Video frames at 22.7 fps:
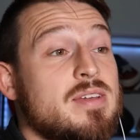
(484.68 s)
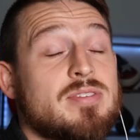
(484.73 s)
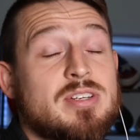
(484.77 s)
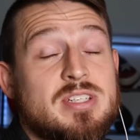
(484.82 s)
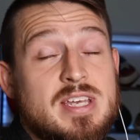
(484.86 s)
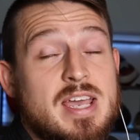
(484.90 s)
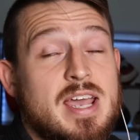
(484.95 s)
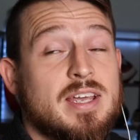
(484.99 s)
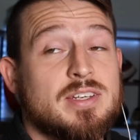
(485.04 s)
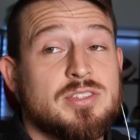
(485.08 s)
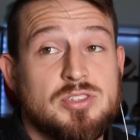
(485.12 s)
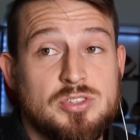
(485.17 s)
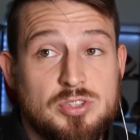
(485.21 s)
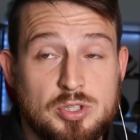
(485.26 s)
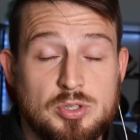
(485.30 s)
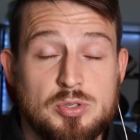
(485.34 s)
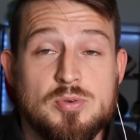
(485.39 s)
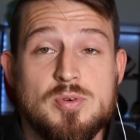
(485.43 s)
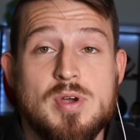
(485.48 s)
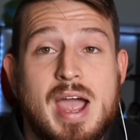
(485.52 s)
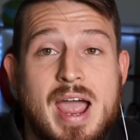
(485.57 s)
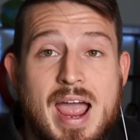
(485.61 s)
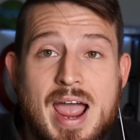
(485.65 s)
of attacks
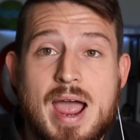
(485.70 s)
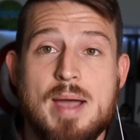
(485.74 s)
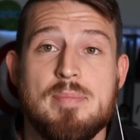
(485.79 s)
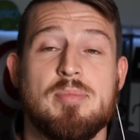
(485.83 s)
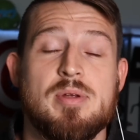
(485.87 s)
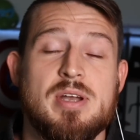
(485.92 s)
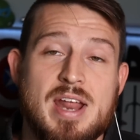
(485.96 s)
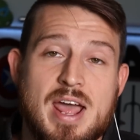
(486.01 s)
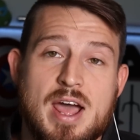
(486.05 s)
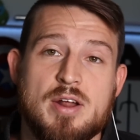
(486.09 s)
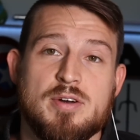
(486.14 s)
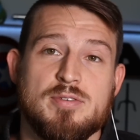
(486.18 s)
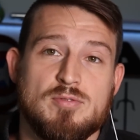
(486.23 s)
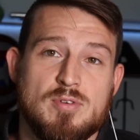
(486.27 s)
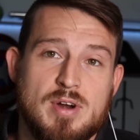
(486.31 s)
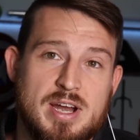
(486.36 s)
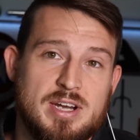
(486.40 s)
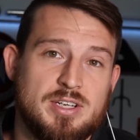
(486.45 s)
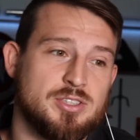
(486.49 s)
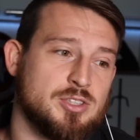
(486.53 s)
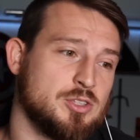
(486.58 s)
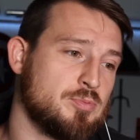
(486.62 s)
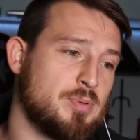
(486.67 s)
do happen out of
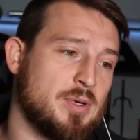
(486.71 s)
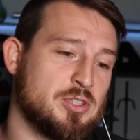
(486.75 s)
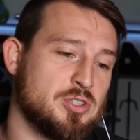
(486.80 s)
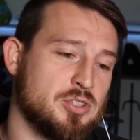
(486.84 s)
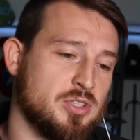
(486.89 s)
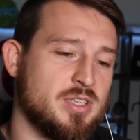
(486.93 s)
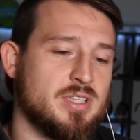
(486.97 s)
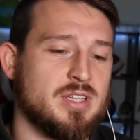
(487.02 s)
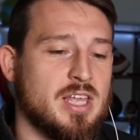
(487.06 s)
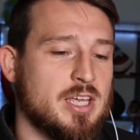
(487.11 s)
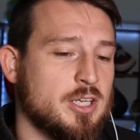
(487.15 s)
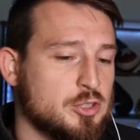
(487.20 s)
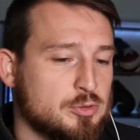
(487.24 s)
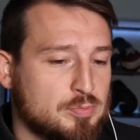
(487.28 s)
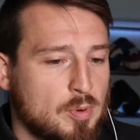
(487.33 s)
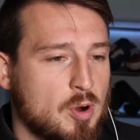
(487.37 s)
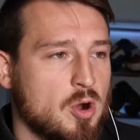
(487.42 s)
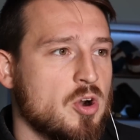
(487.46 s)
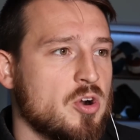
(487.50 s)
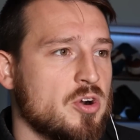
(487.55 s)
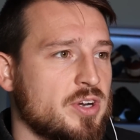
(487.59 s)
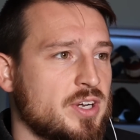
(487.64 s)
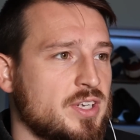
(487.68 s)
range, especially in like
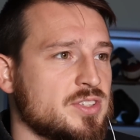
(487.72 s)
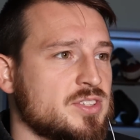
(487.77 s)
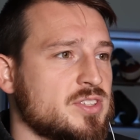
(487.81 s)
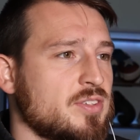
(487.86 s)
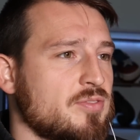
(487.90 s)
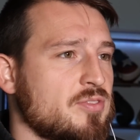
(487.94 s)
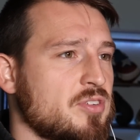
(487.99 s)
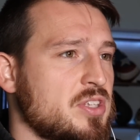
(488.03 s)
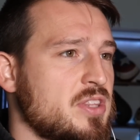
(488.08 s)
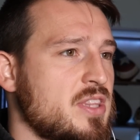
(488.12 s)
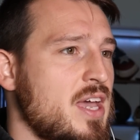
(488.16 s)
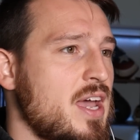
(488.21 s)
sparring and stuff like